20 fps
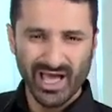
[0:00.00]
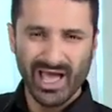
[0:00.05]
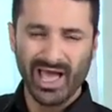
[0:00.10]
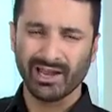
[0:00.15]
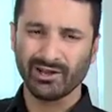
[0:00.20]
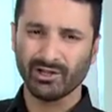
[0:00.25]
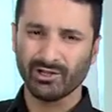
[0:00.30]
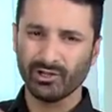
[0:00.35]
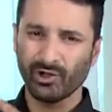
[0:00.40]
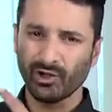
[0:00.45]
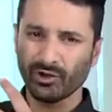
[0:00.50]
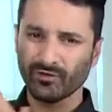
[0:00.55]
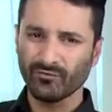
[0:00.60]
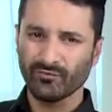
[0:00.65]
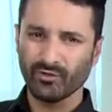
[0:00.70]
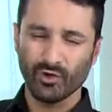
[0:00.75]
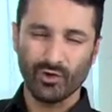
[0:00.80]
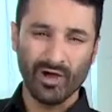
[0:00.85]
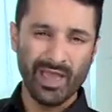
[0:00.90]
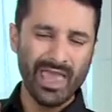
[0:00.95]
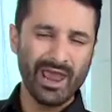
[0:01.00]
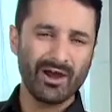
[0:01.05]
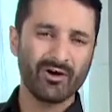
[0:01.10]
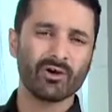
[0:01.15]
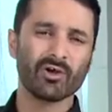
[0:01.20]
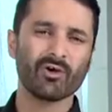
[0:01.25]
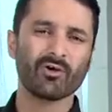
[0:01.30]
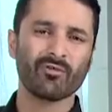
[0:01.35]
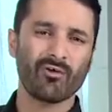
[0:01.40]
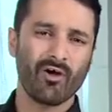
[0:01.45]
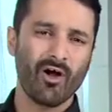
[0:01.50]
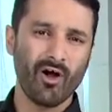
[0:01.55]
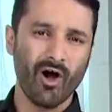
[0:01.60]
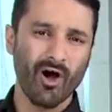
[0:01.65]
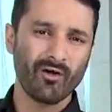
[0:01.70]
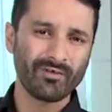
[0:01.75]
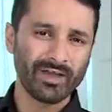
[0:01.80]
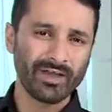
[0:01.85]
and a lot of your area of